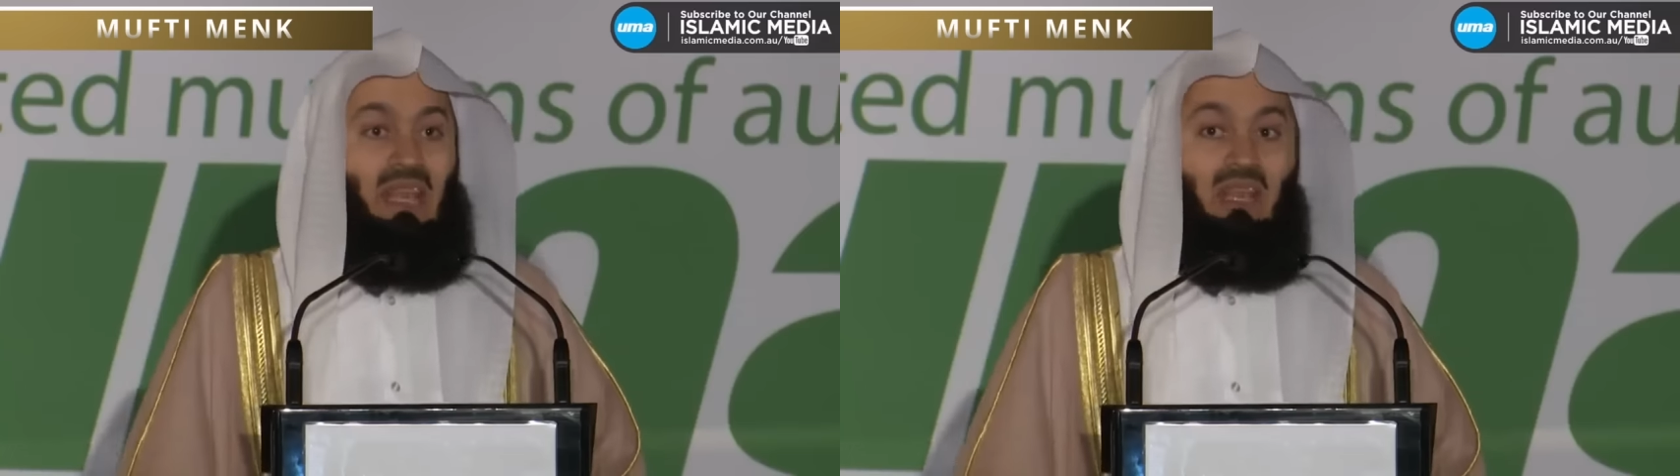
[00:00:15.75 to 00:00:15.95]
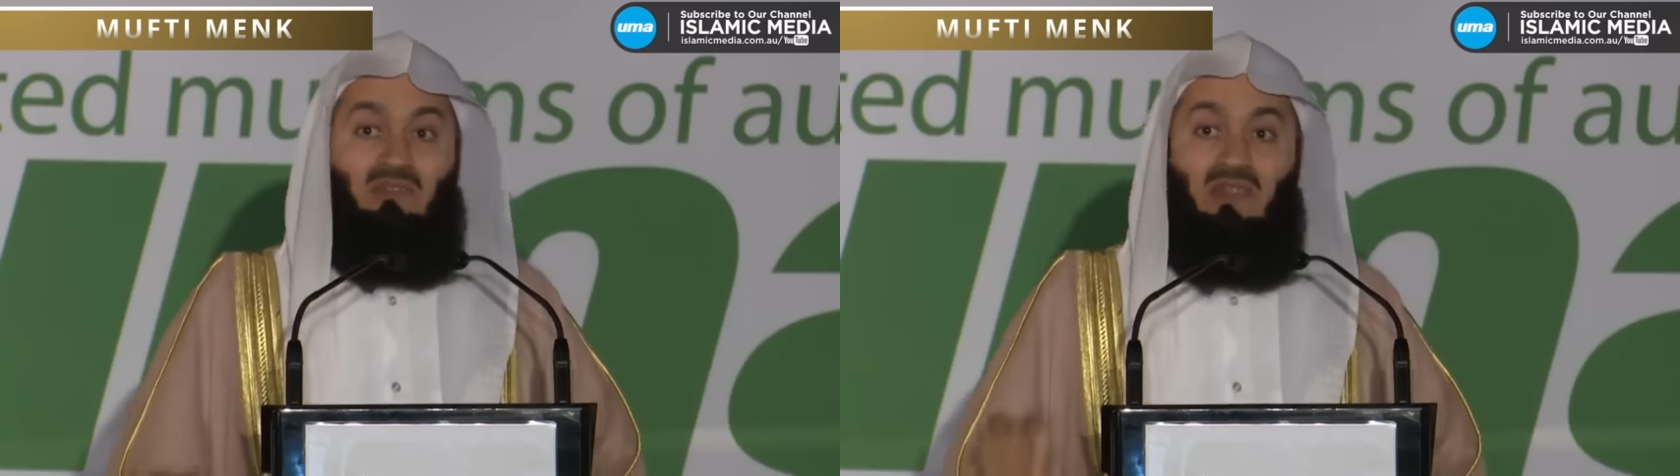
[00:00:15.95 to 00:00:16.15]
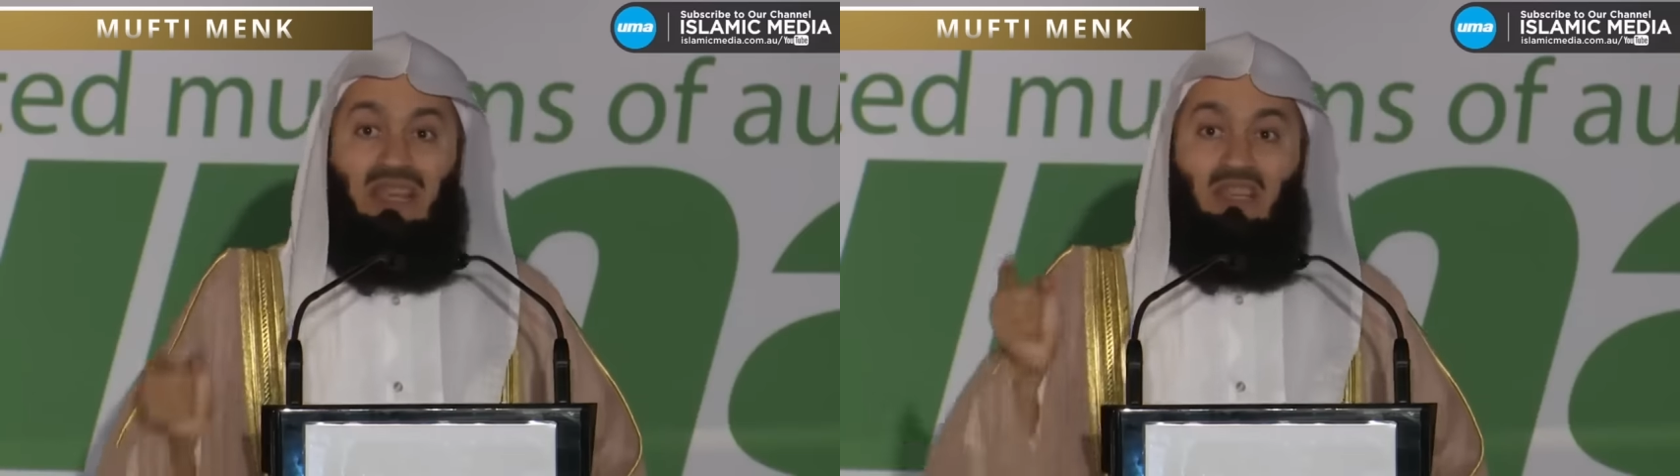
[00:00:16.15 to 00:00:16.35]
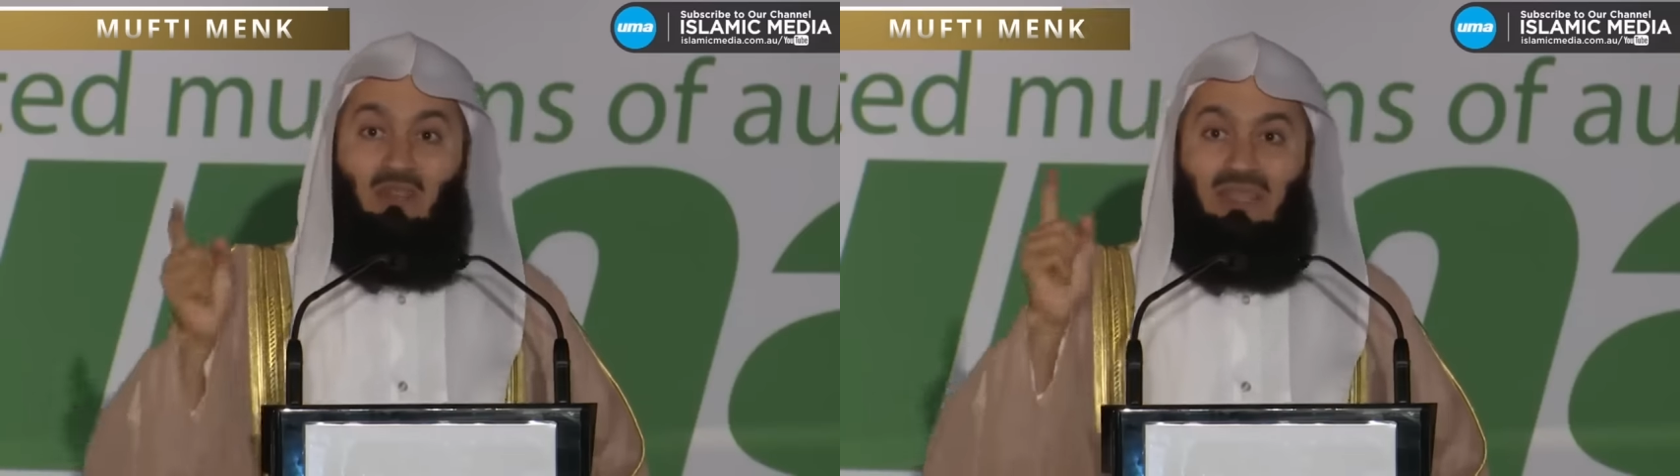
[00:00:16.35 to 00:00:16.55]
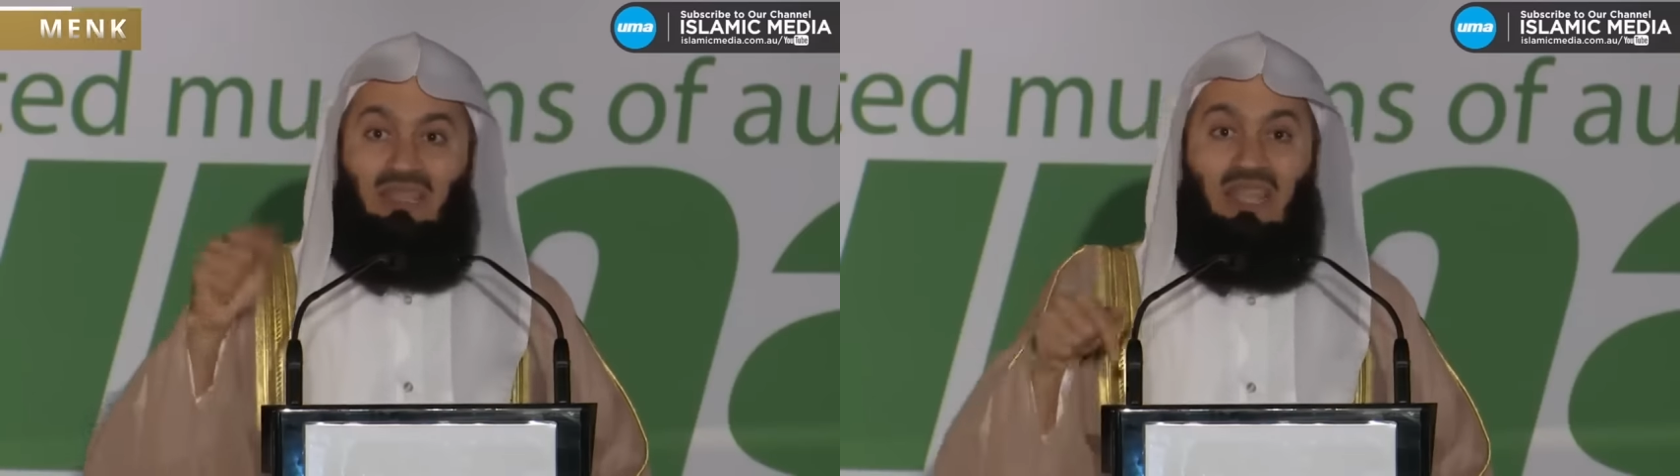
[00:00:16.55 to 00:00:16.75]
and I fell
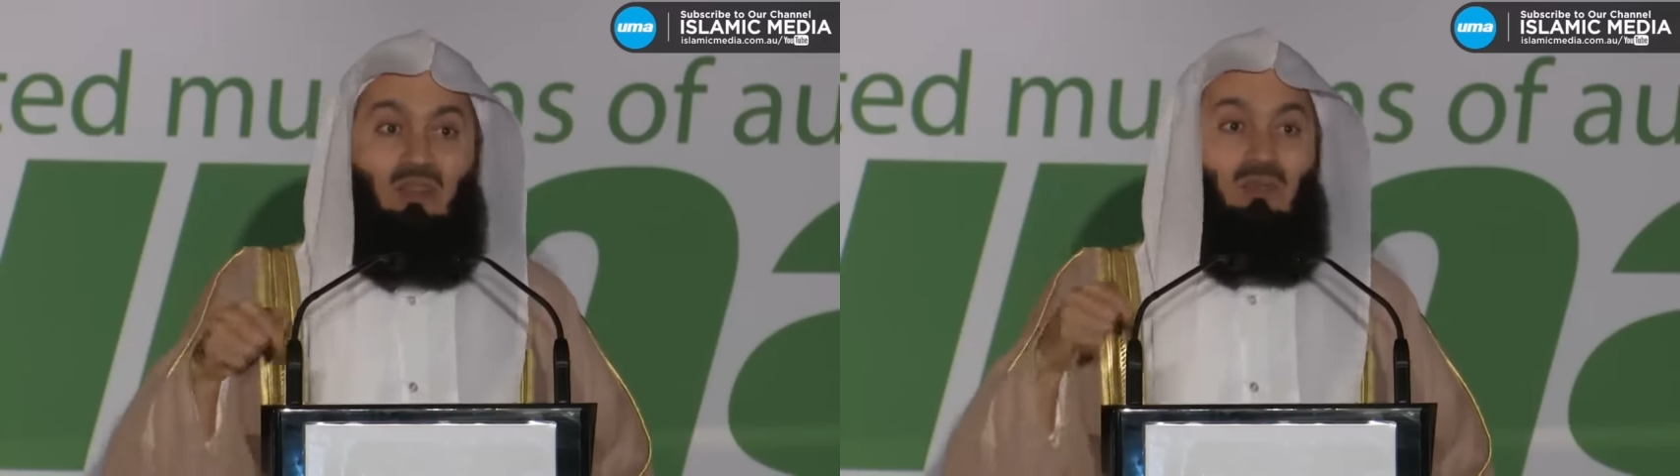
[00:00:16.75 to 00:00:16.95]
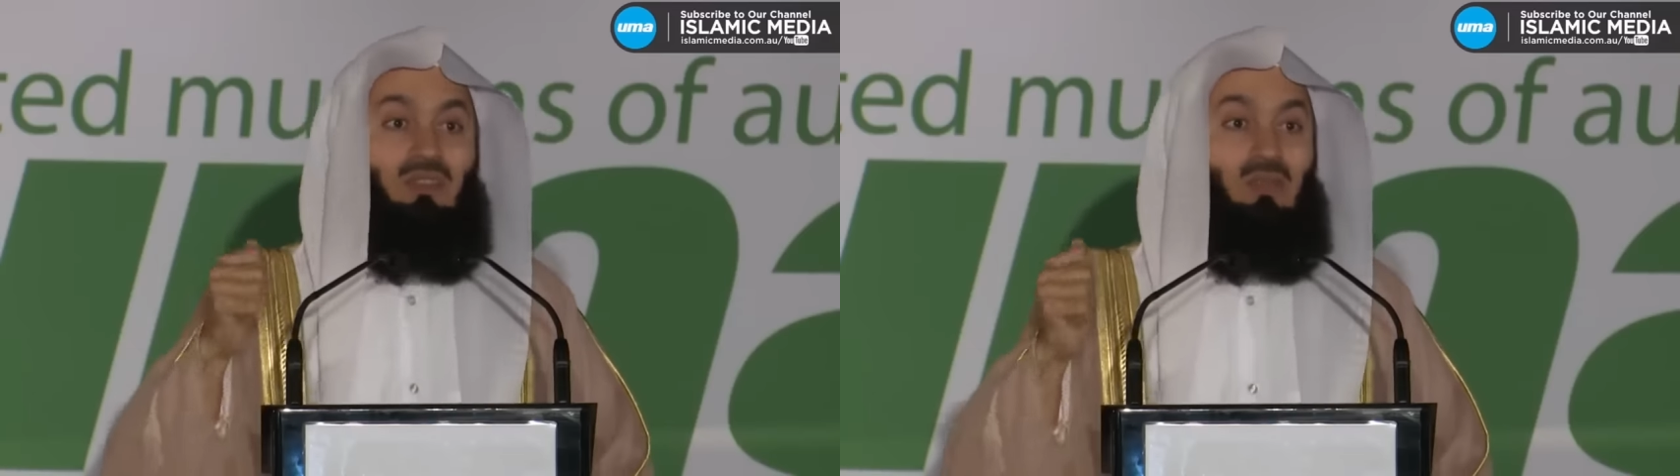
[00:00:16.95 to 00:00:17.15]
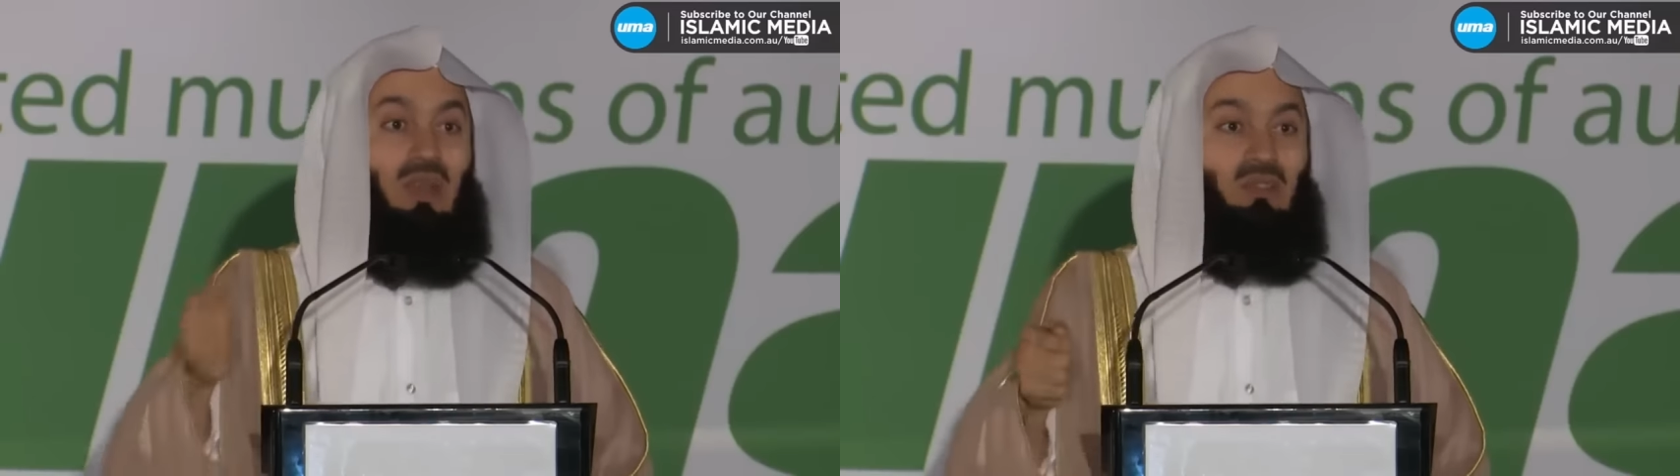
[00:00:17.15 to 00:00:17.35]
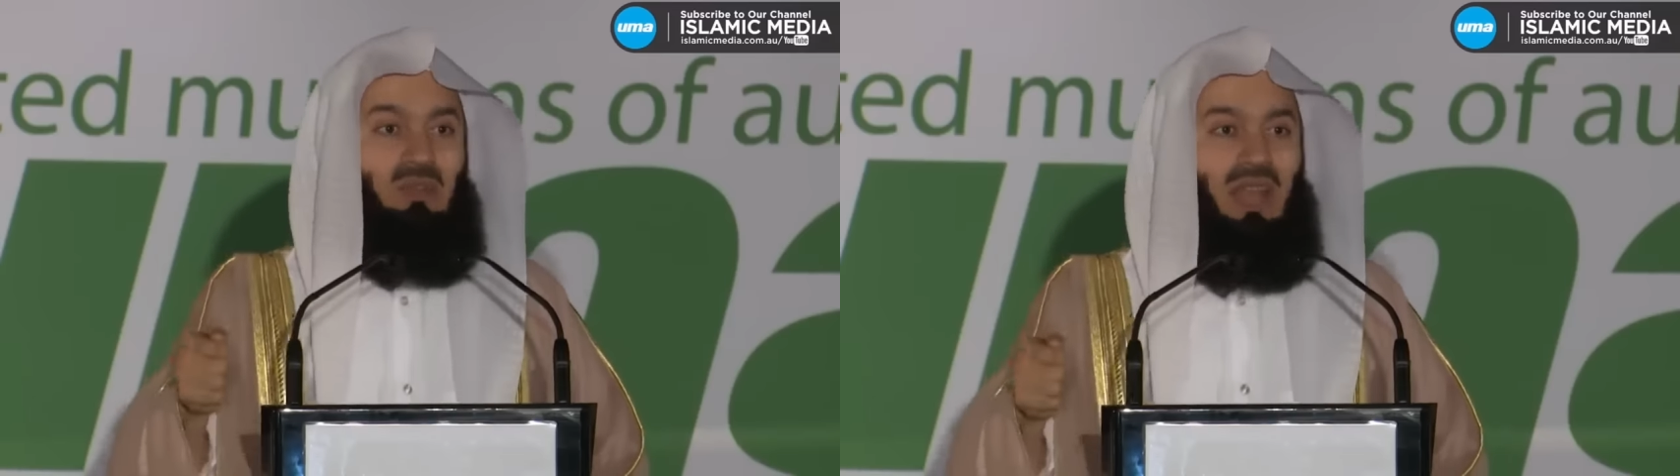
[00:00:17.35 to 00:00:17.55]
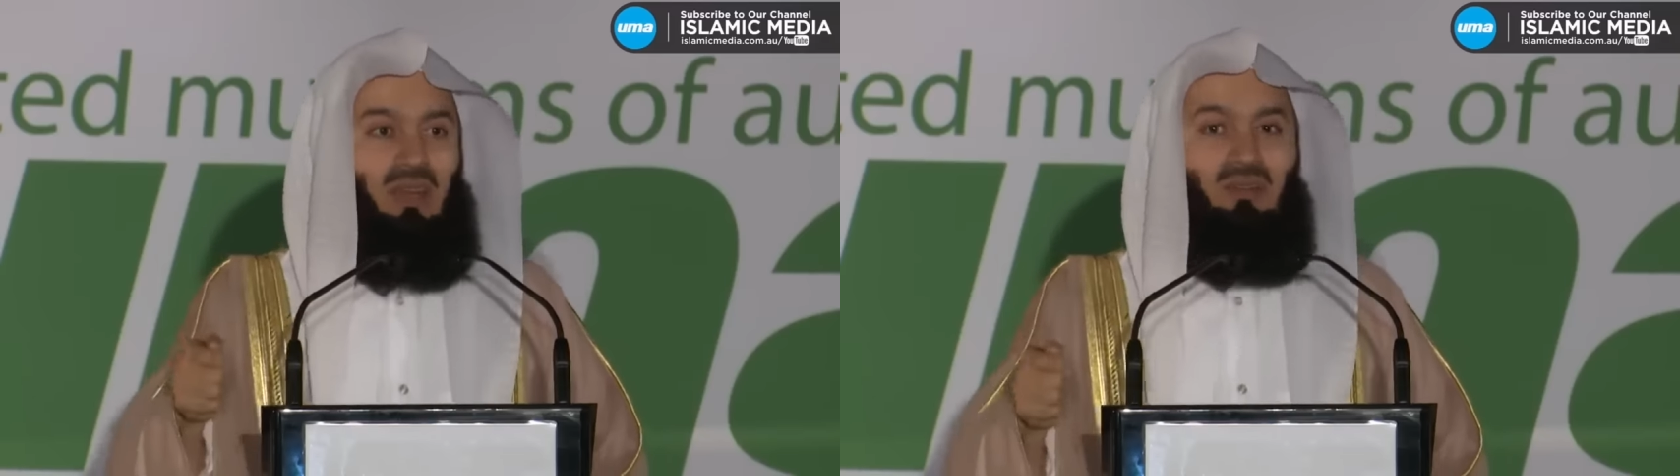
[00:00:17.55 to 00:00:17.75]
into it again. What do I
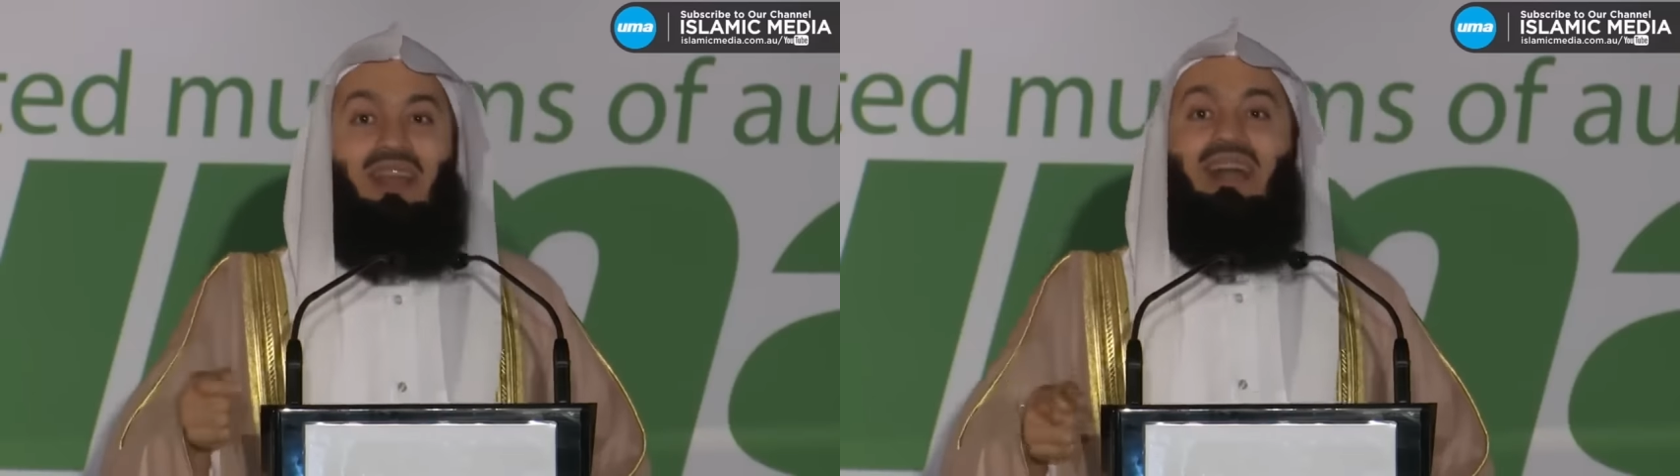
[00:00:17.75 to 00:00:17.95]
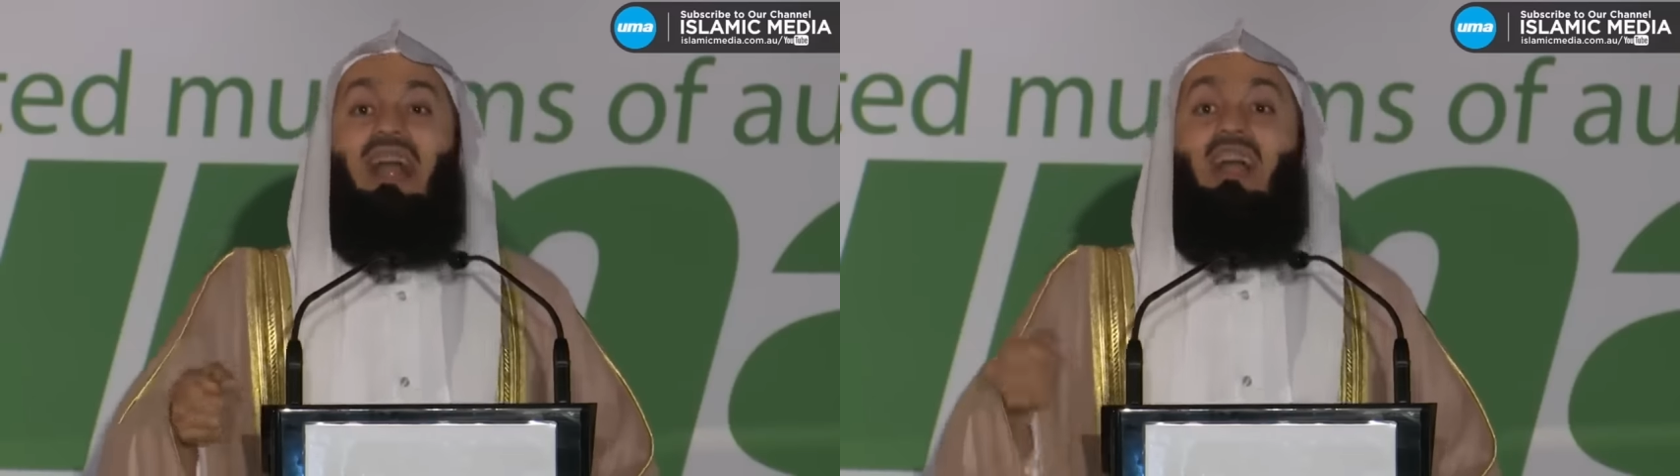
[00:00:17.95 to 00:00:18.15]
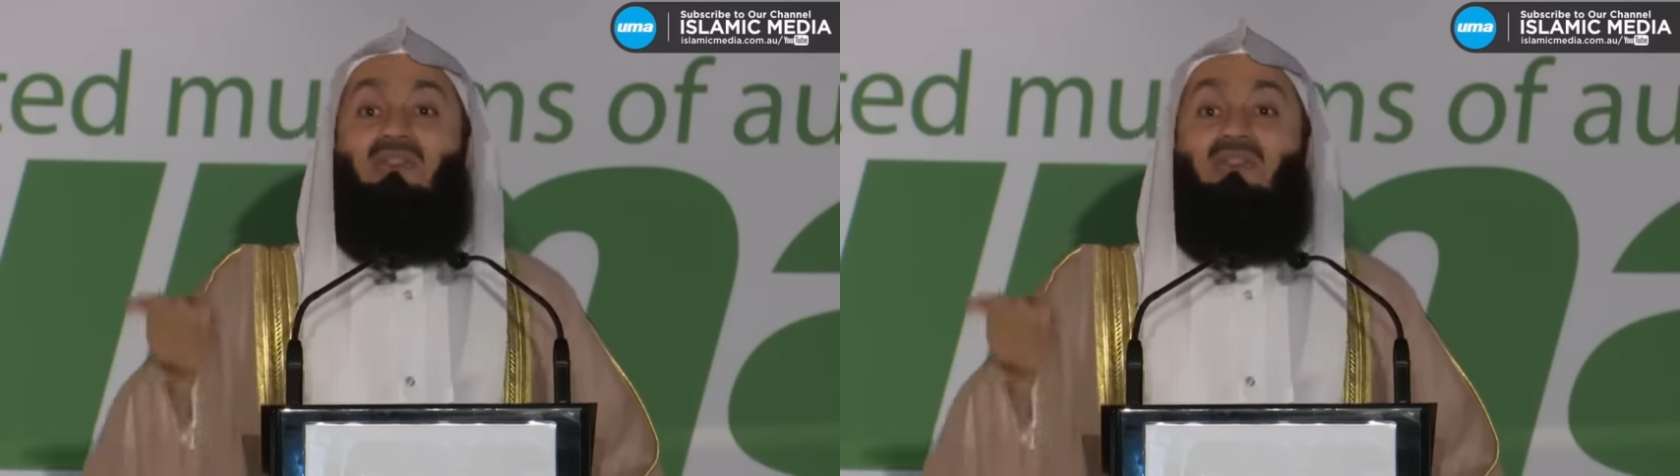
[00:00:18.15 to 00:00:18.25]
do now?